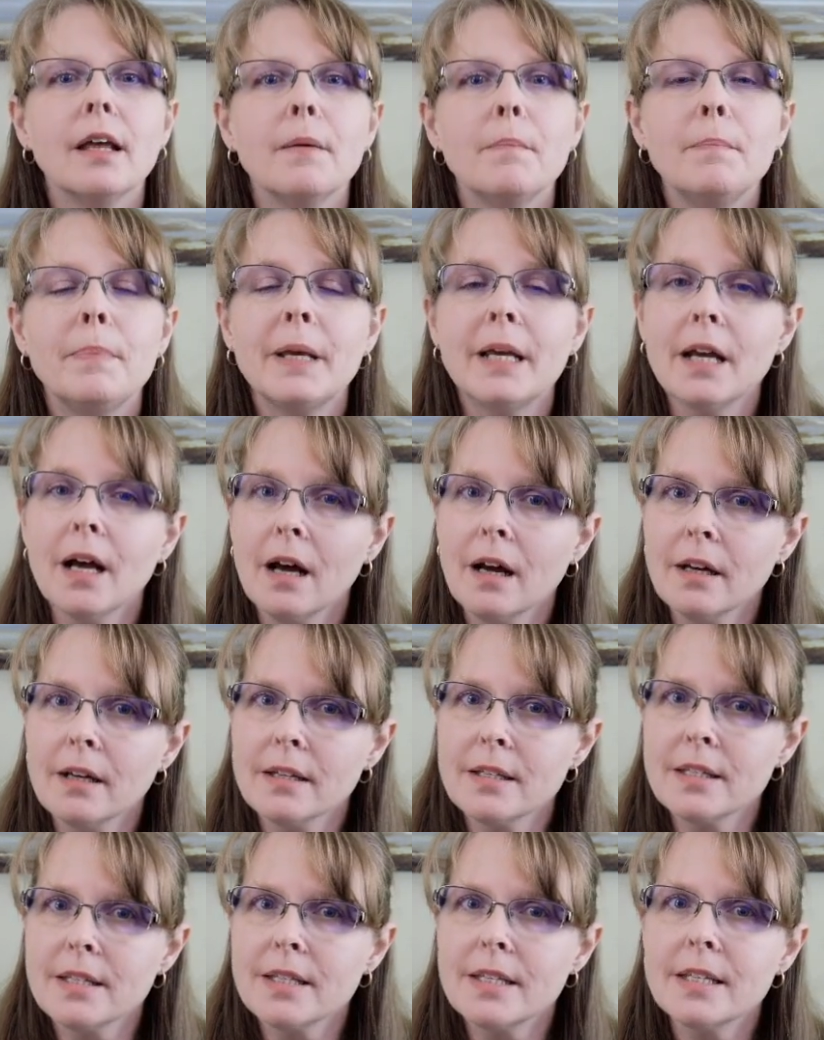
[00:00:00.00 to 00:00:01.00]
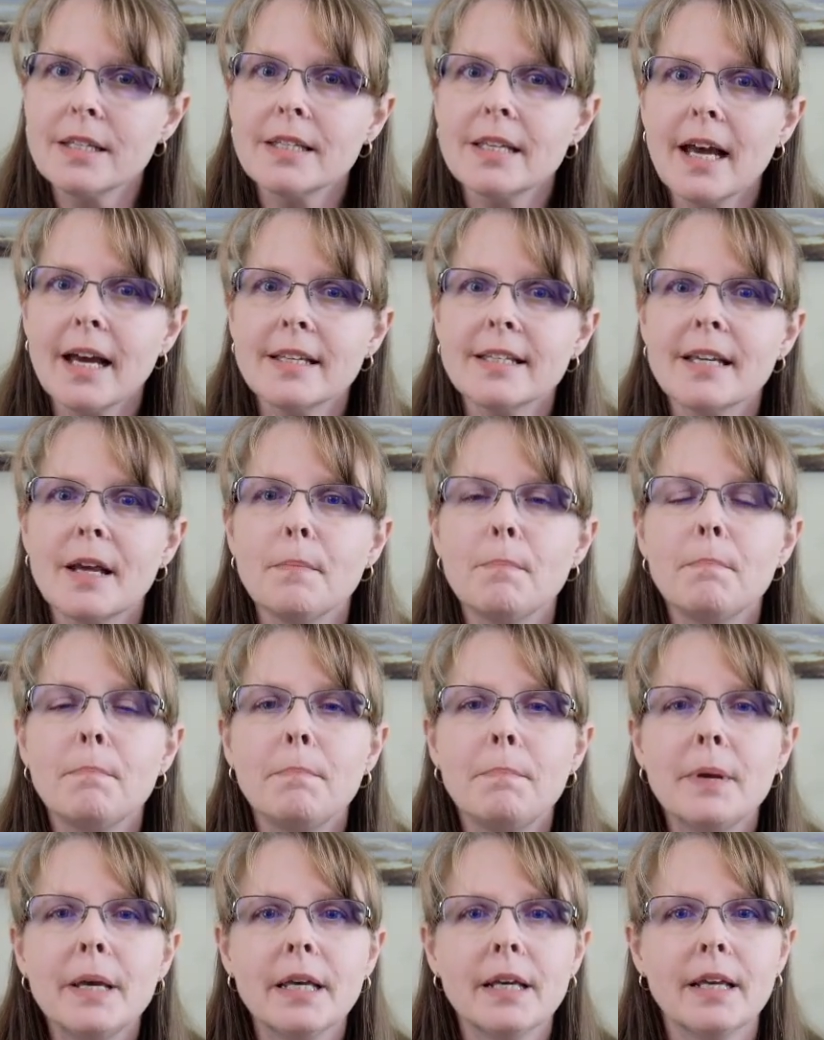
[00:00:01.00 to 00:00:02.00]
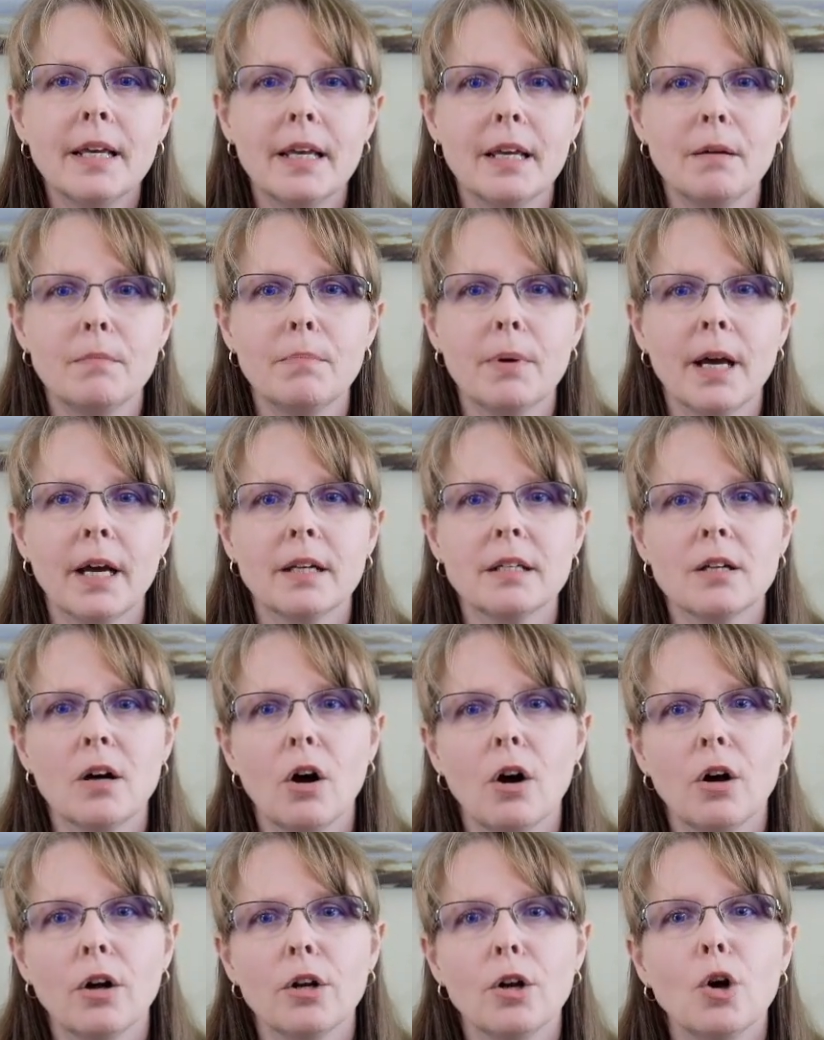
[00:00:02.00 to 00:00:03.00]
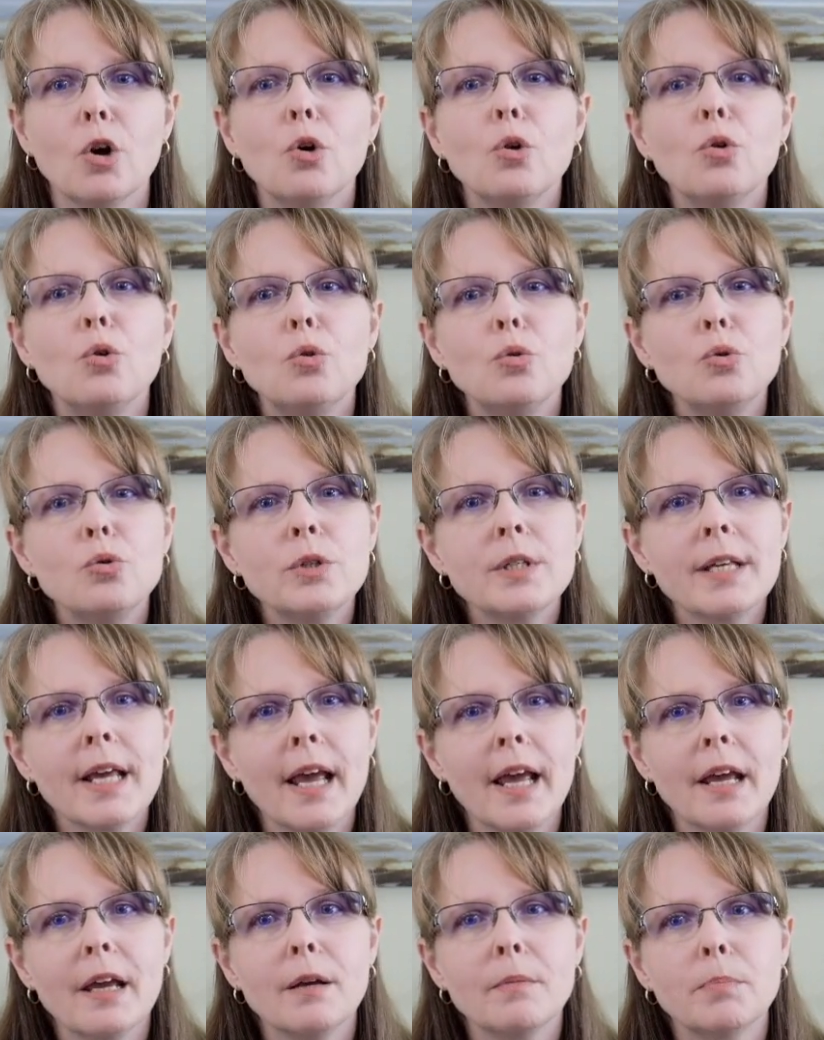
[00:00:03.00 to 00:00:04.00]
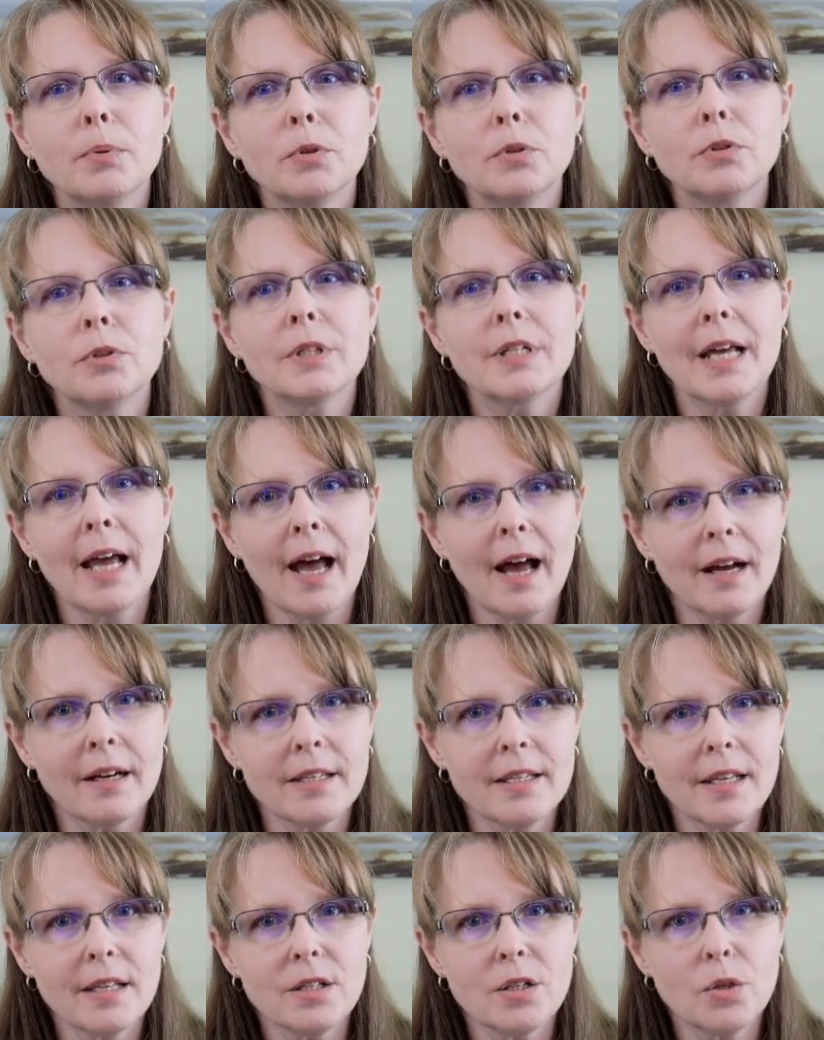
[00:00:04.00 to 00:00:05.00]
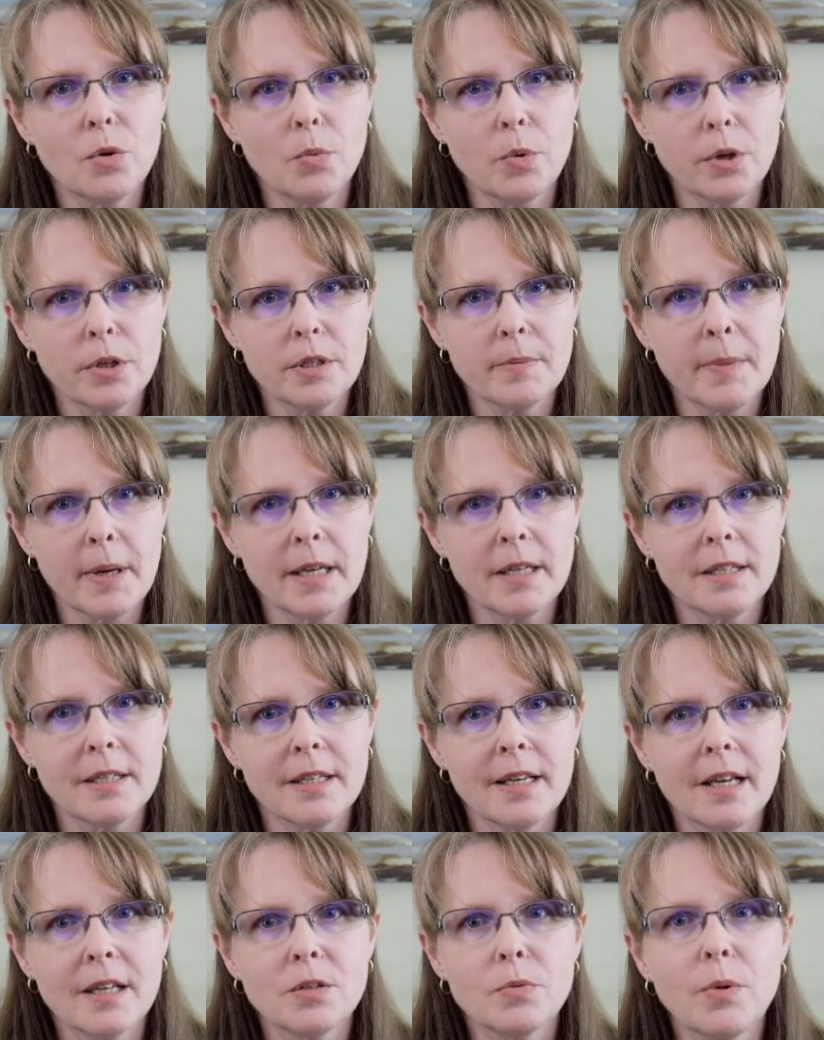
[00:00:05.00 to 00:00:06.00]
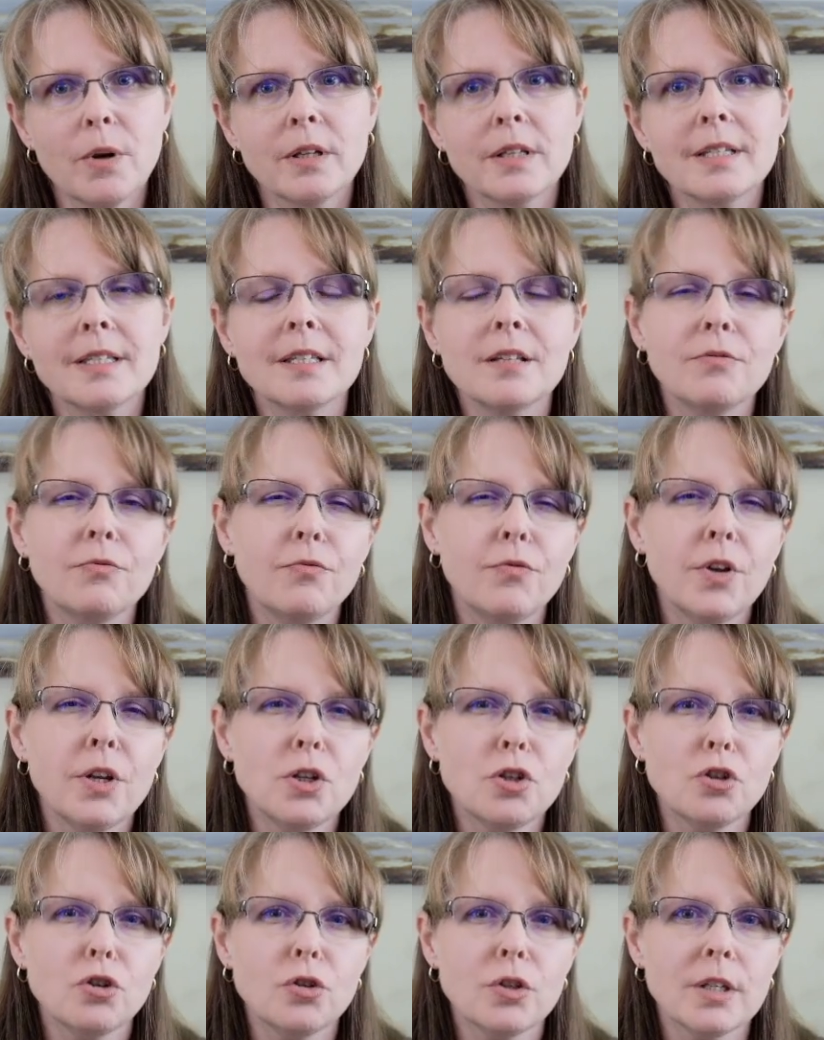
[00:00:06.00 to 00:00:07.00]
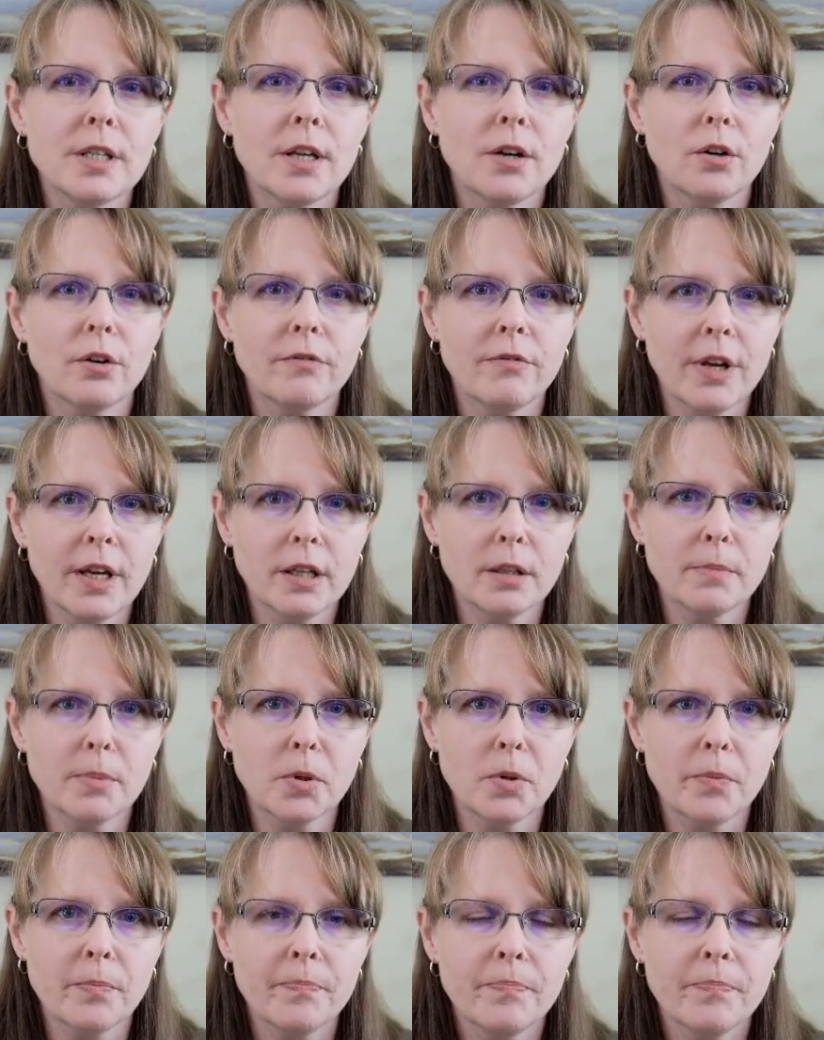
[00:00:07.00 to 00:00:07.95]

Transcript: because this has a big impact on who's able to access the workspace as well as the features that are available.